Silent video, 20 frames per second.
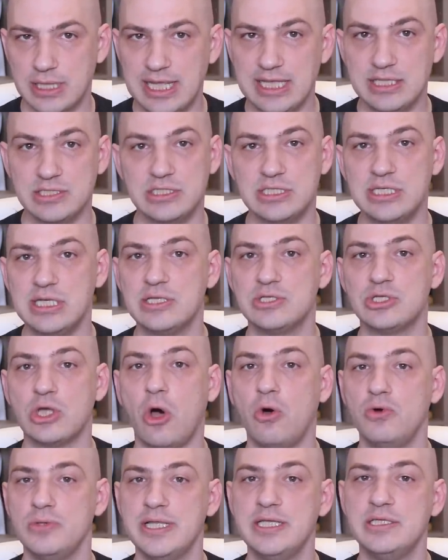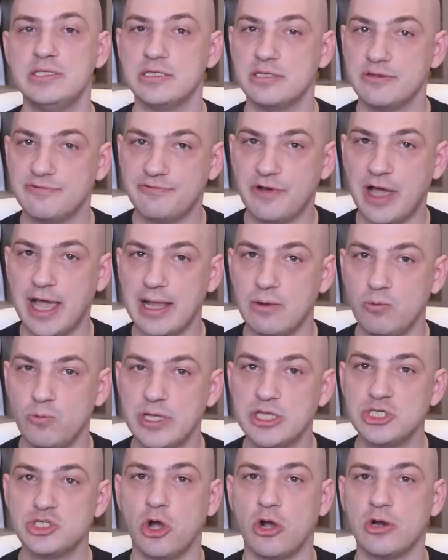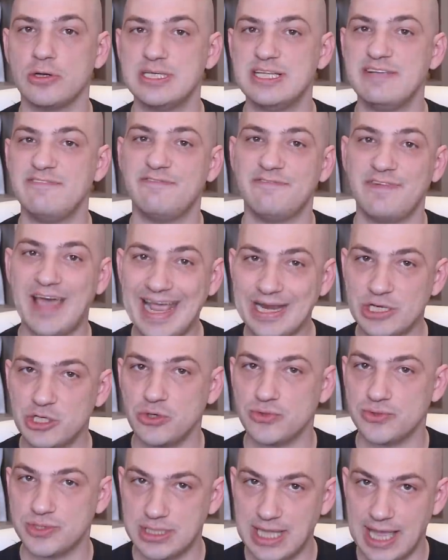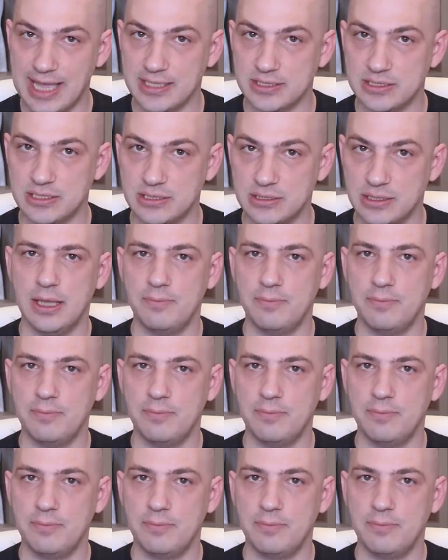It seeks only to define which are de facto states.